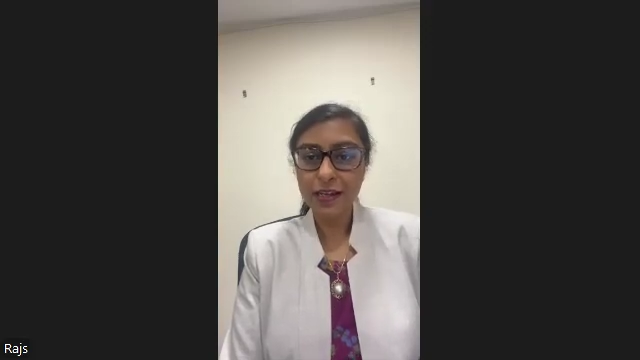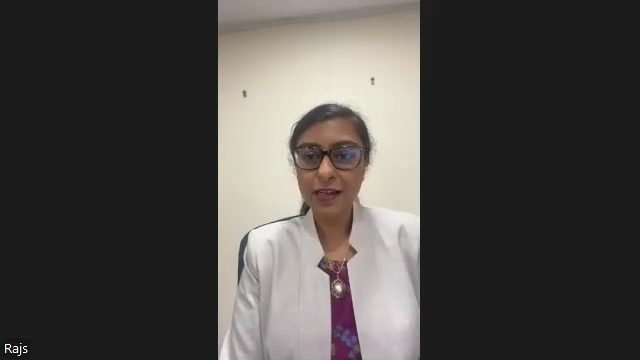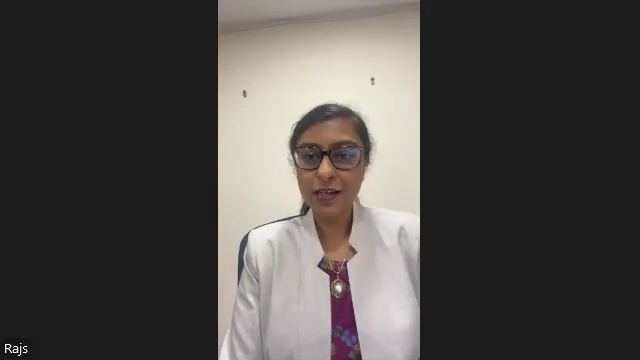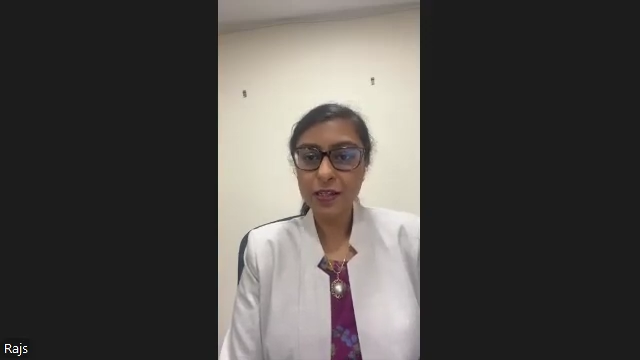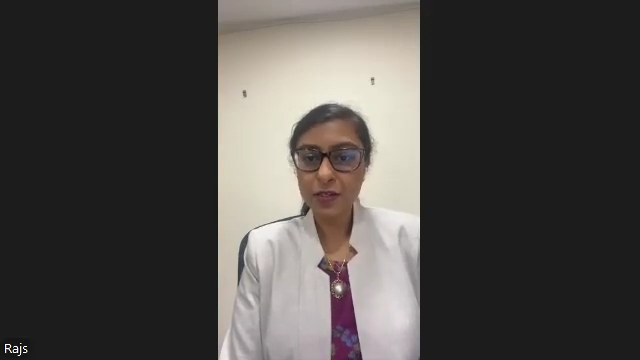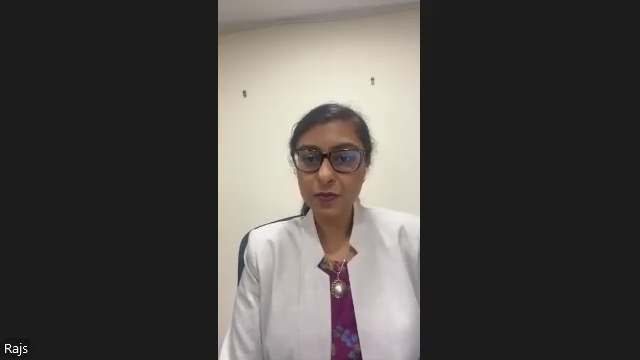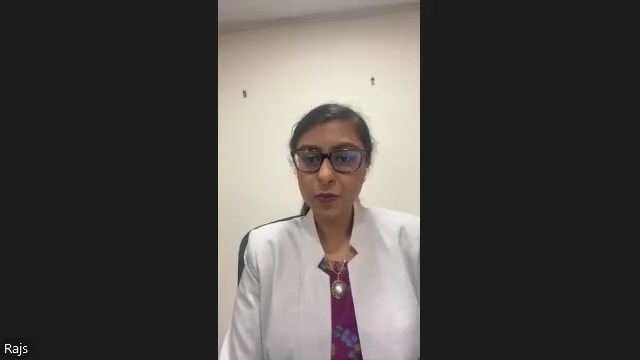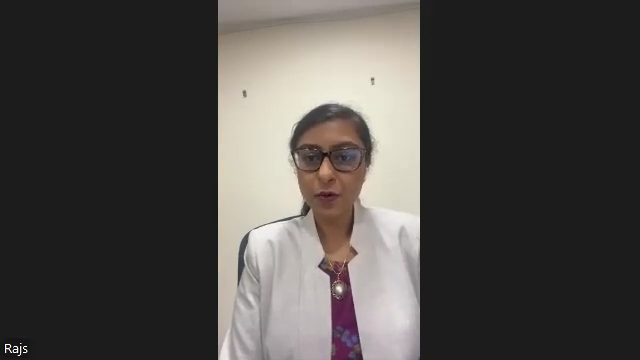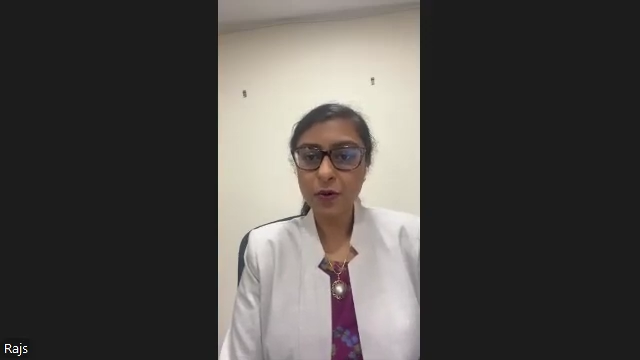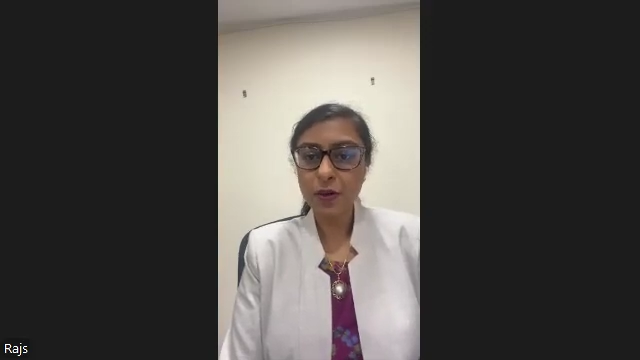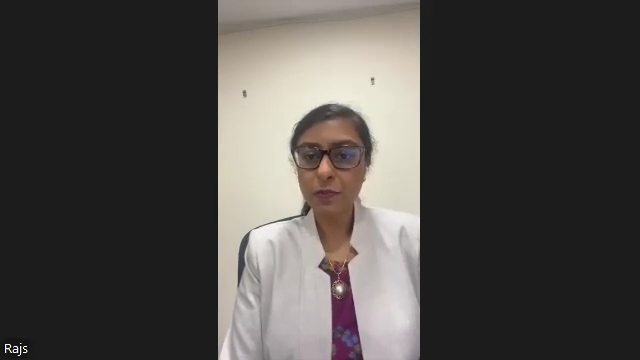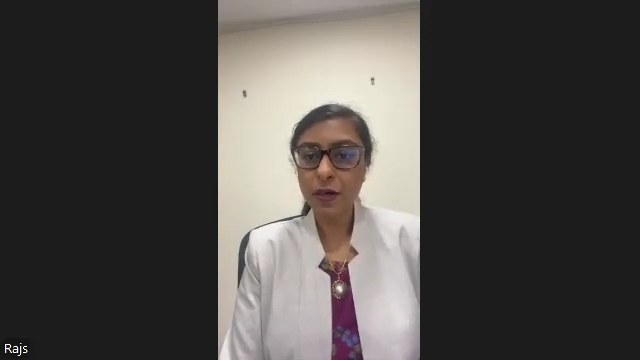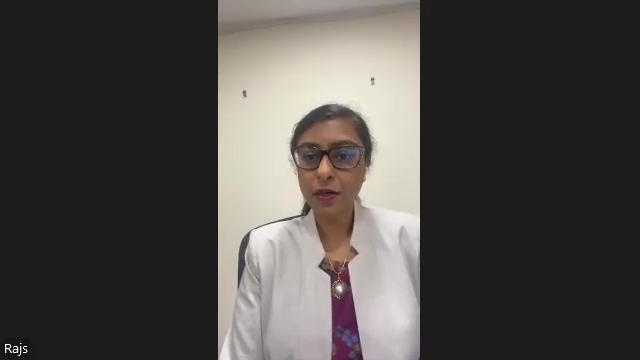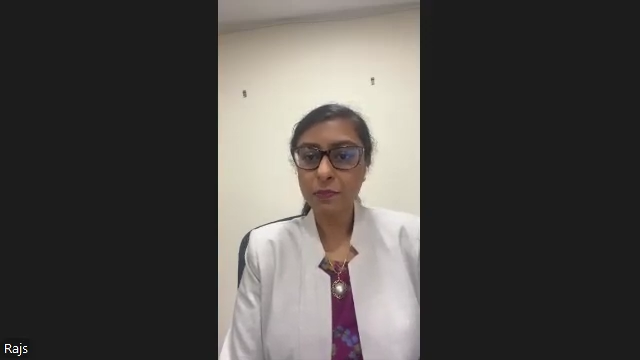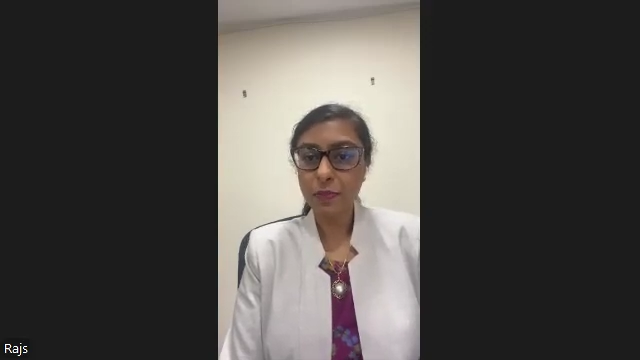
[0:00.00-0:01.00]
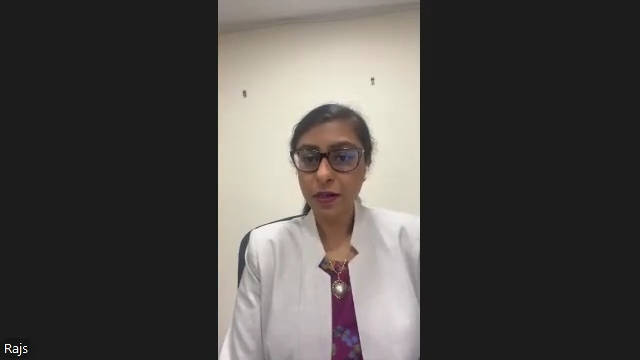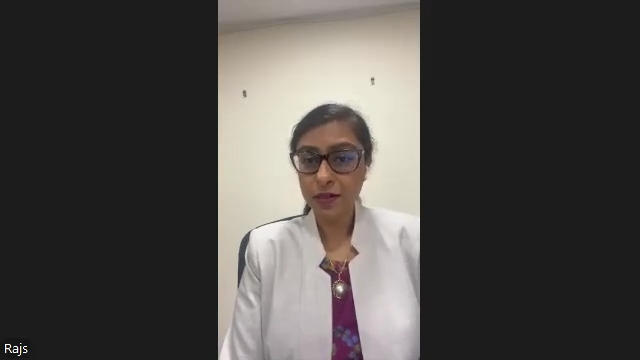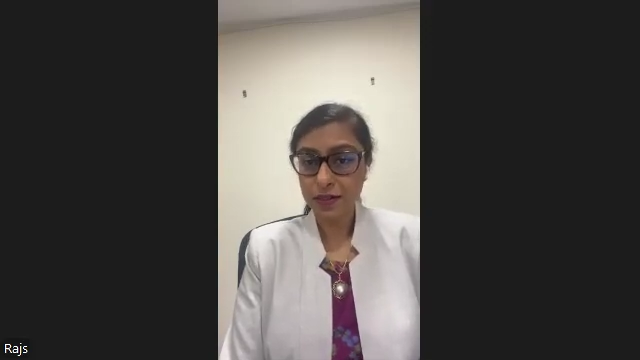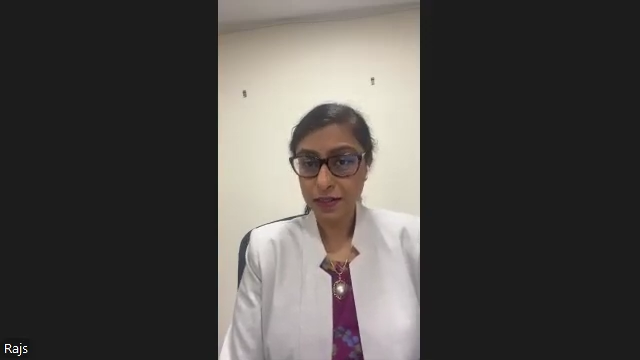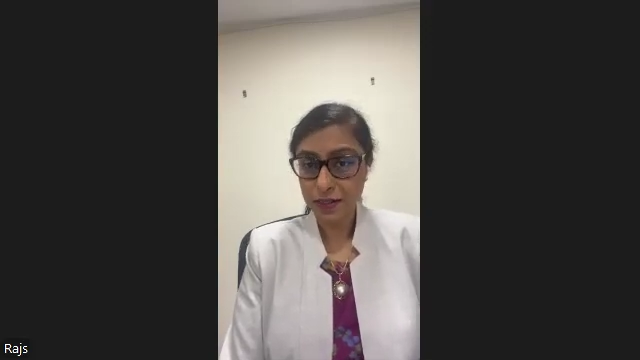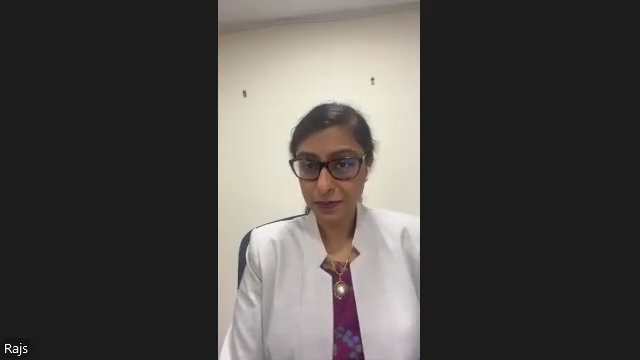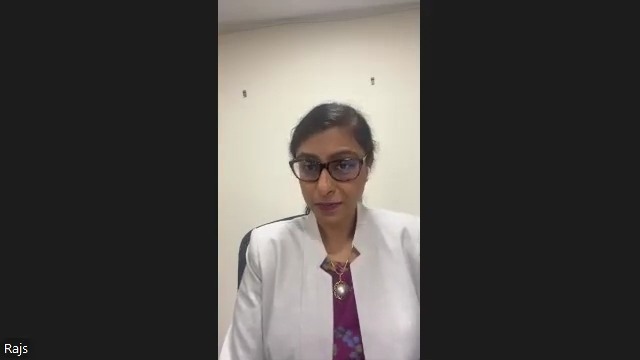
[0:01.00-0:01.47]
It's more about
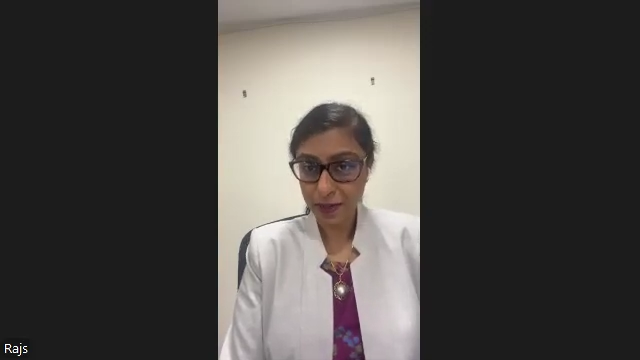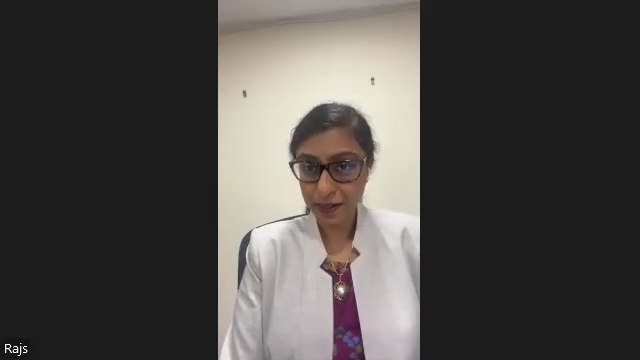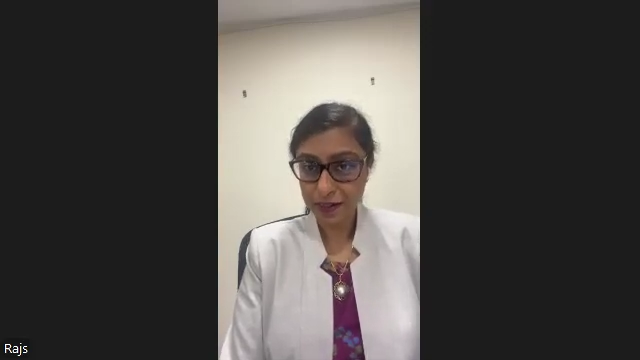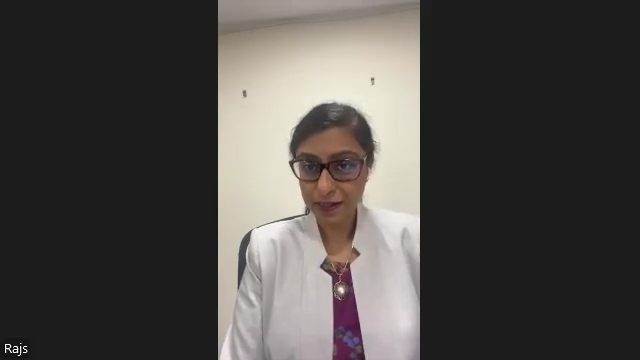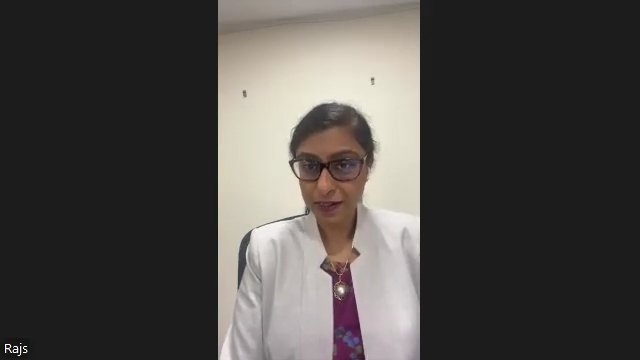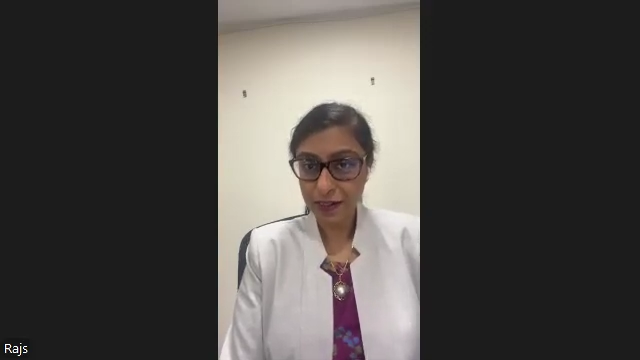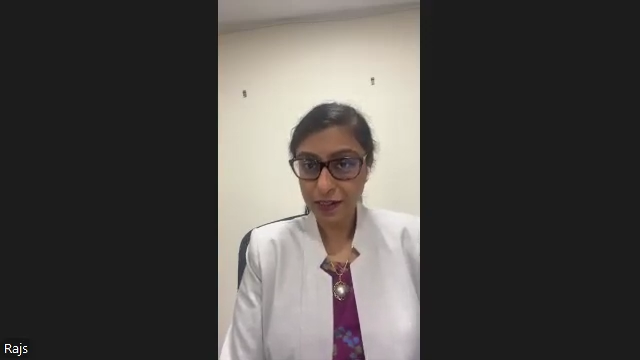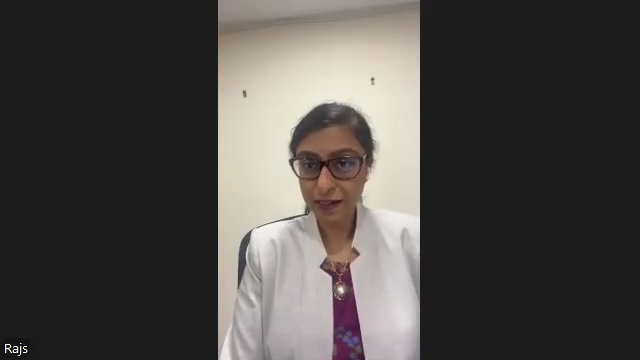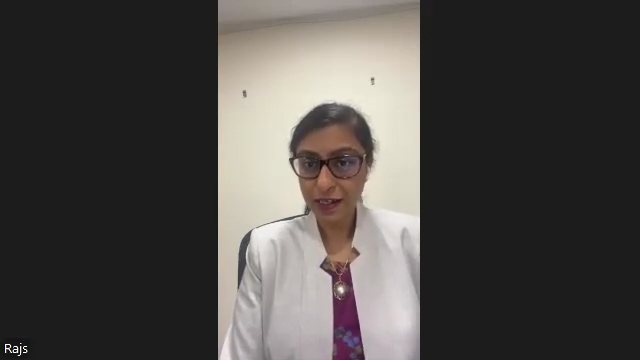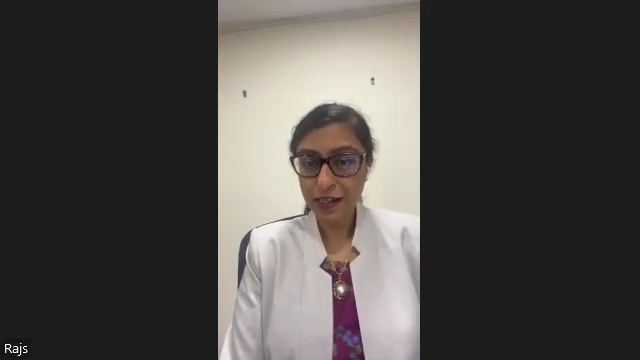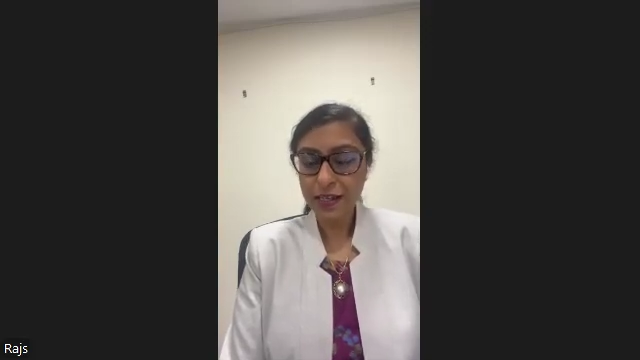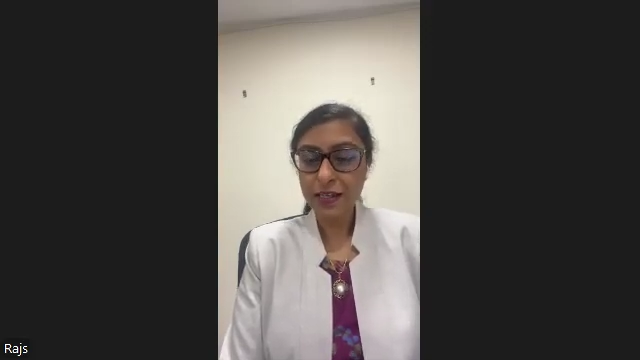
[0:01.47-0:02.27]
participating.